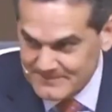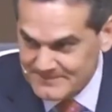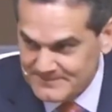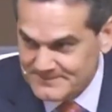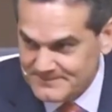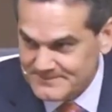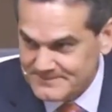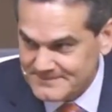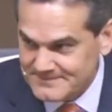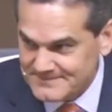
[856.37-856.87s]

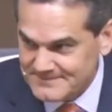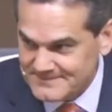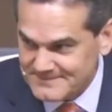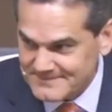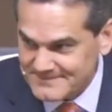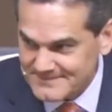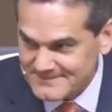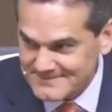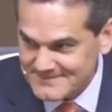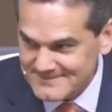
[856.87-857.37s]

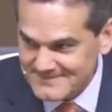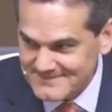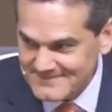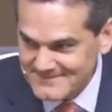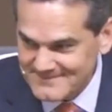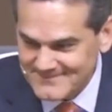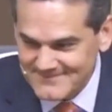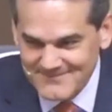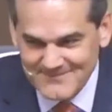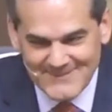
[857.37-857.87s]

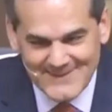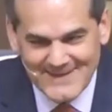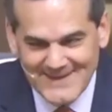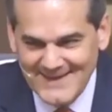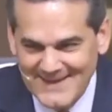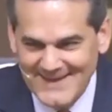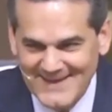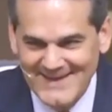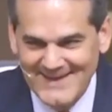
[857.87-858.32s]
[no speech]